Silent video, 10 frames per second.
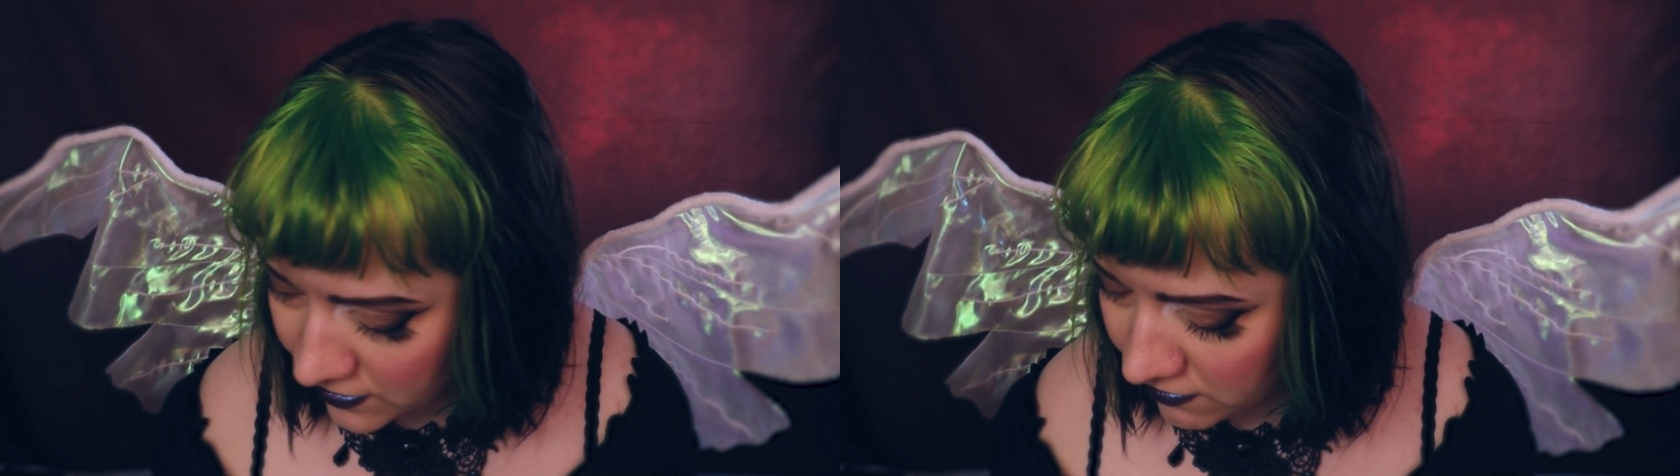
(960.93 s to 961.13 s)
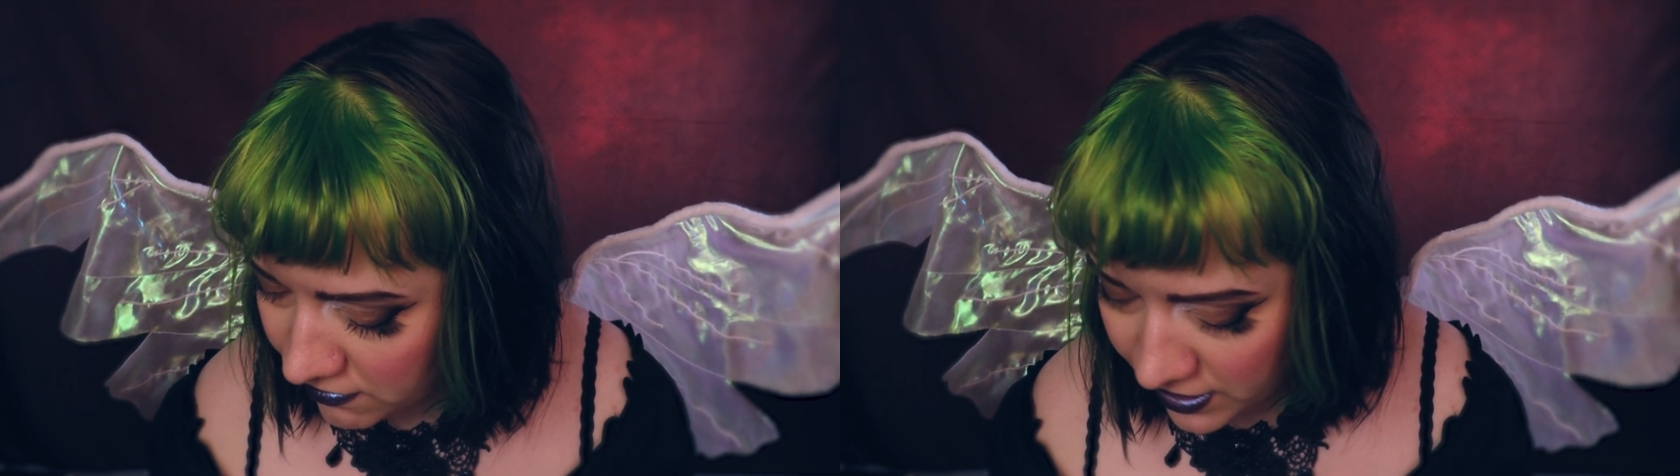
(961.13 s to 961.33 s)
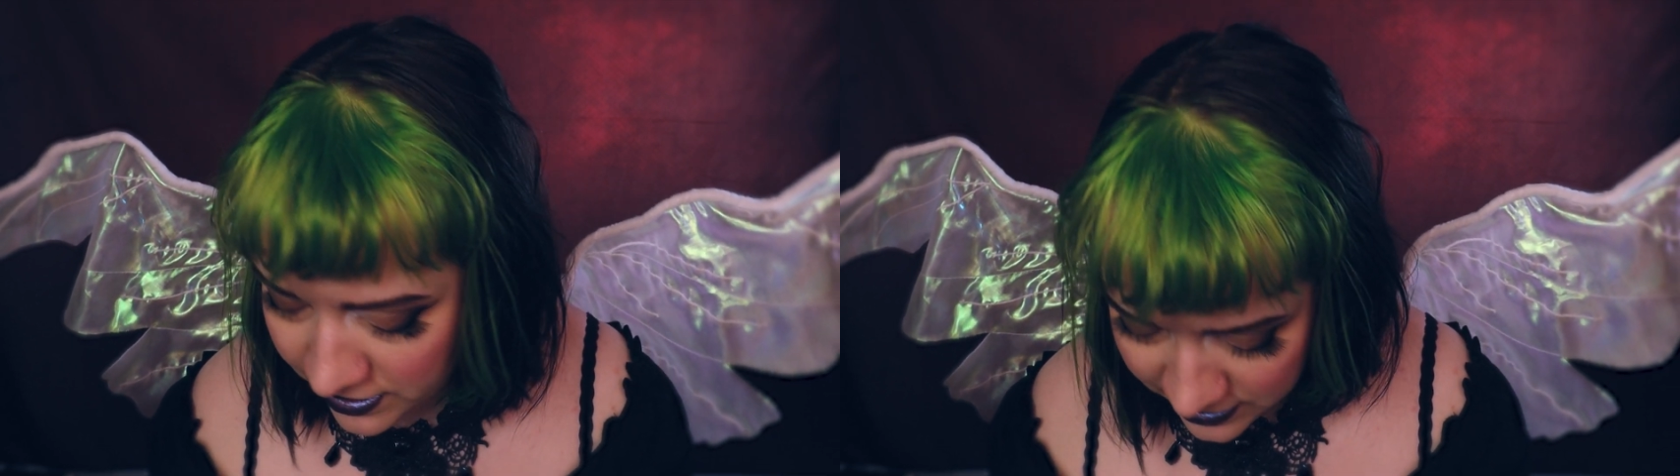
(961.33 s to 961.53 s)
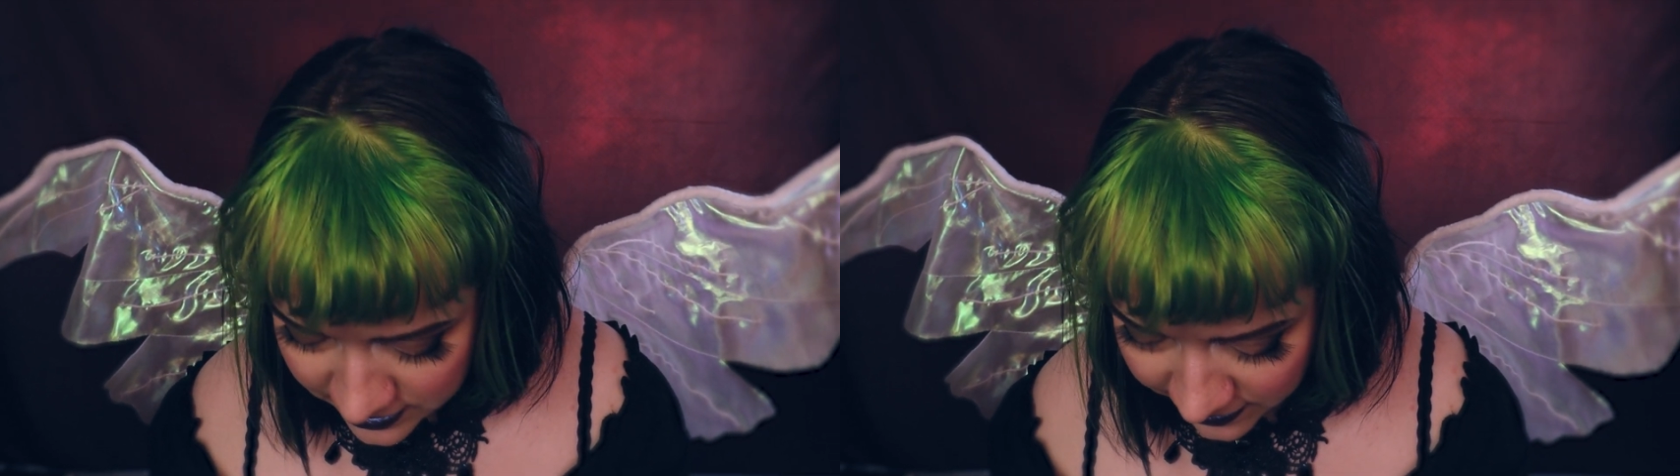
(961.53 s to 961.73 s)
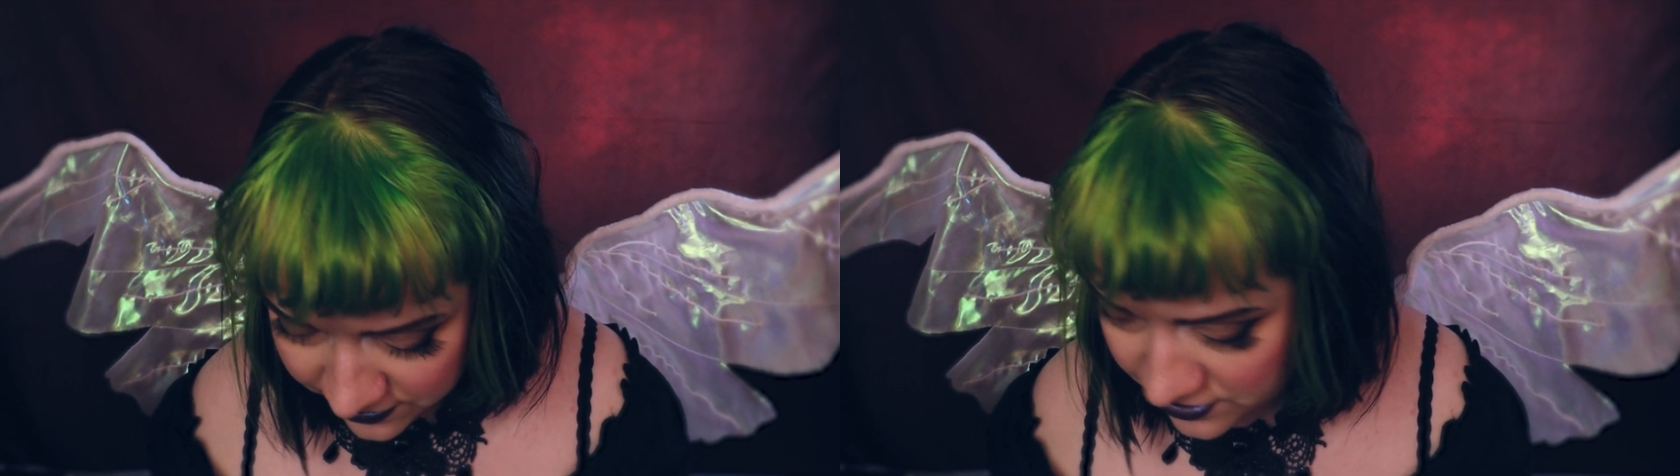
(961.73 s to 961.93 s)
rather
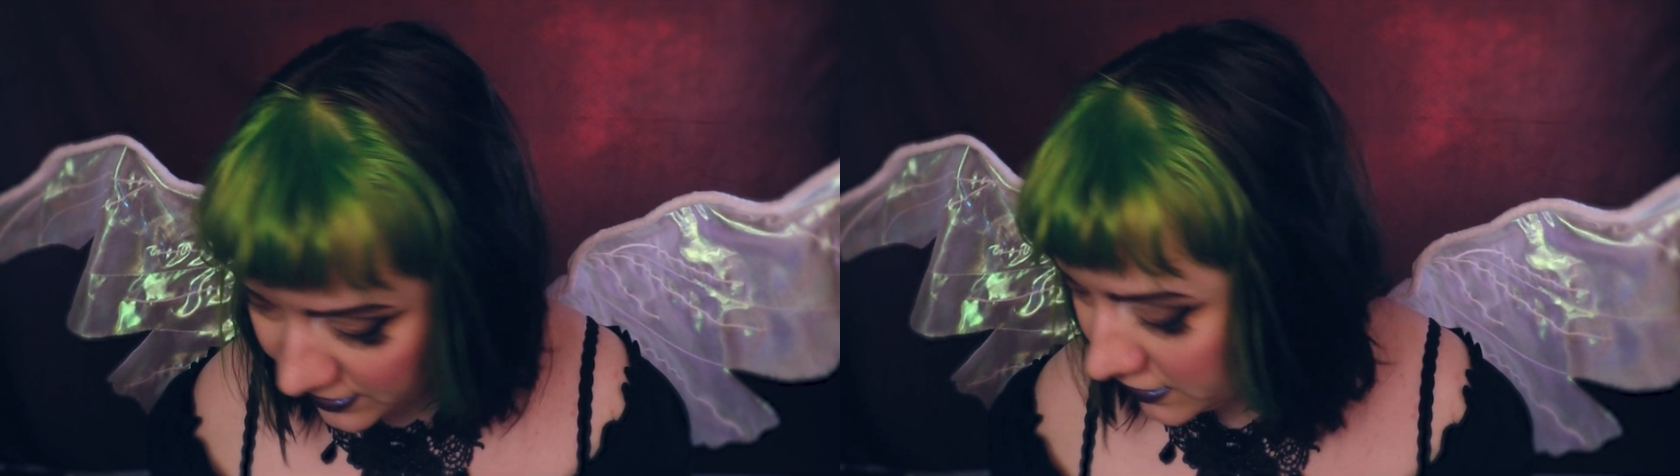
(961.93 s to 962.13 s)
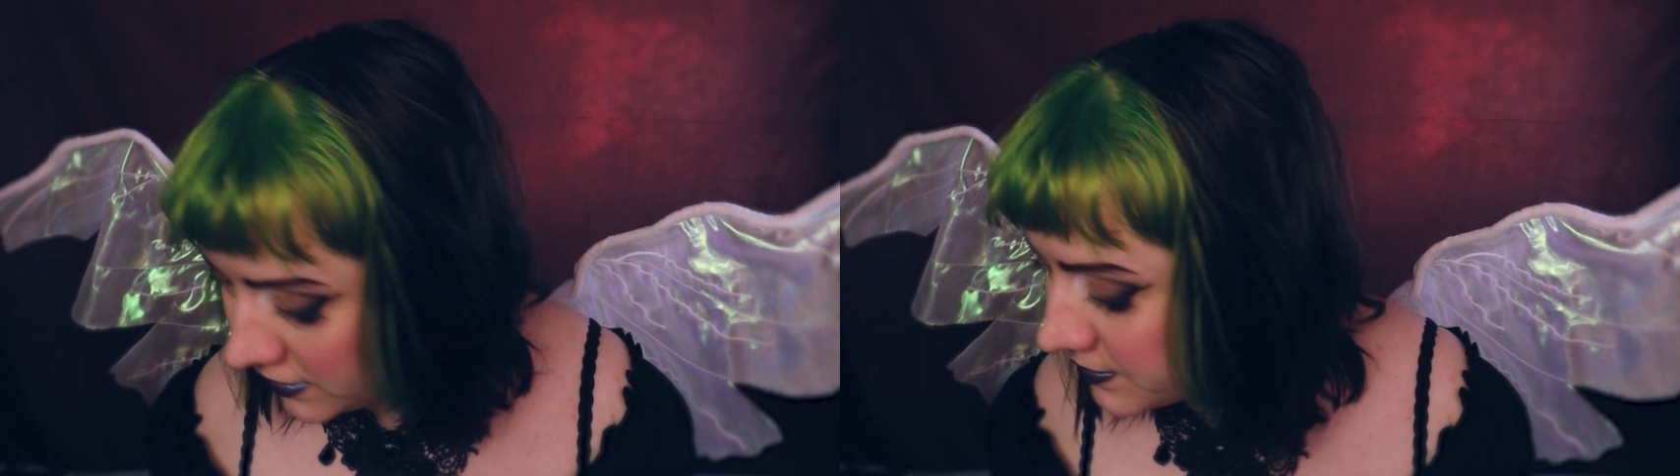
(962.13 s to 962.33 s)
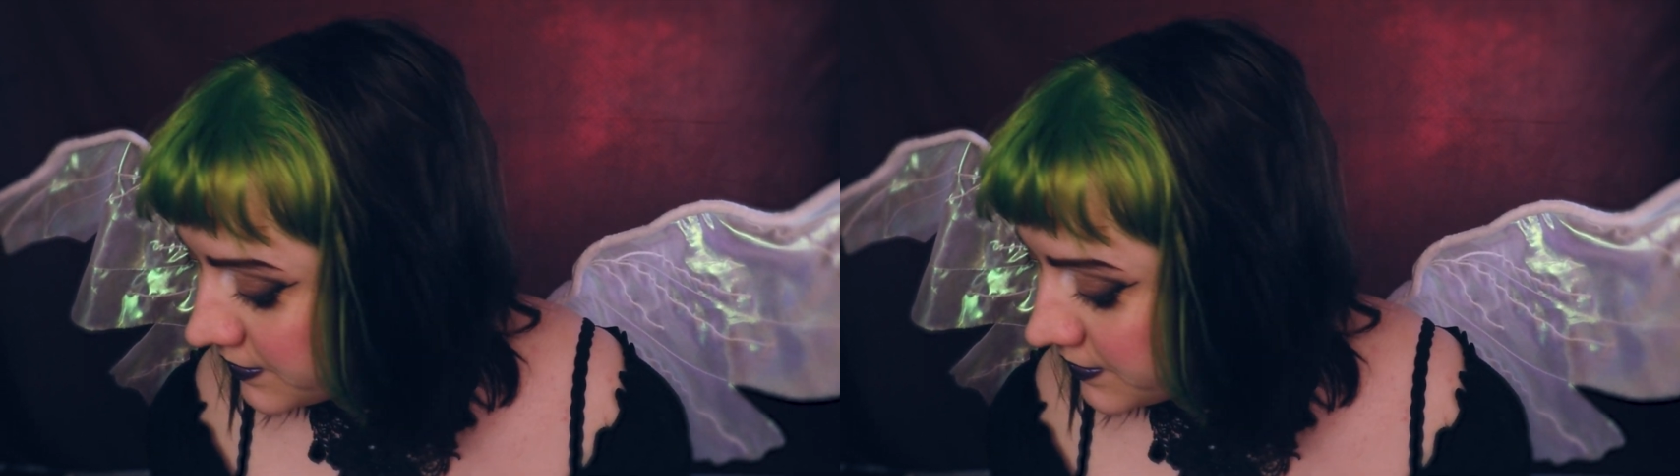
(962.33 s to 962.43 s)
dashing.